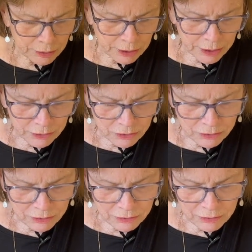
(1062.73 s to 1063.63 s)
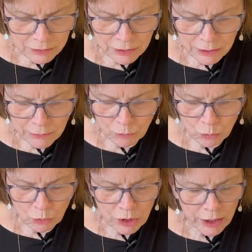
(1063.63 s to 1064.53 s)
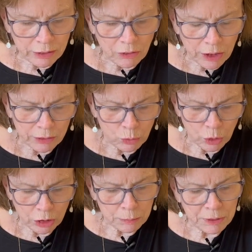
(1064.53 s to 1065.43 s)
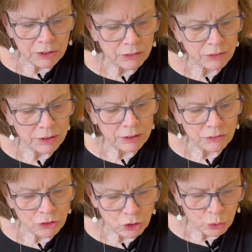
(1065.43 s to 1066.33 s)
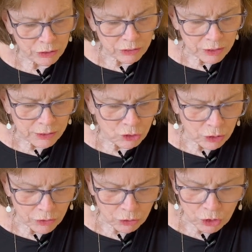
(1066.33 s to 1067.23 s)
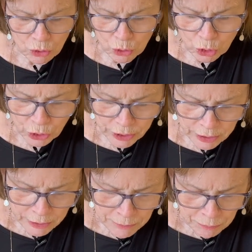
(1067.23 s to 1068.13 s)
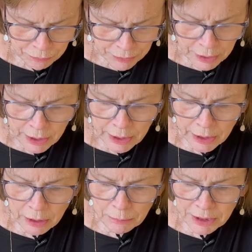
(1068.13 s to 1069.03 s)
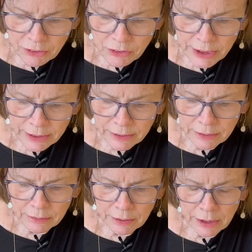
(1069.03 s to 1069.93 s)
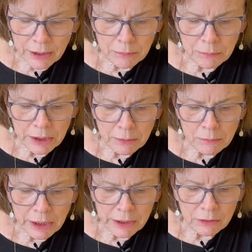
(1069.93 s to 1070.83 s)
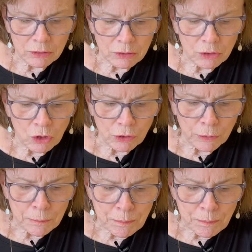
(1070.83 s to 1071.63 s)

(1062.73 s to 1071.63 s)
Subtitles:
It's not a lot of work because it is short sleeved, although you could extend it and make it longer.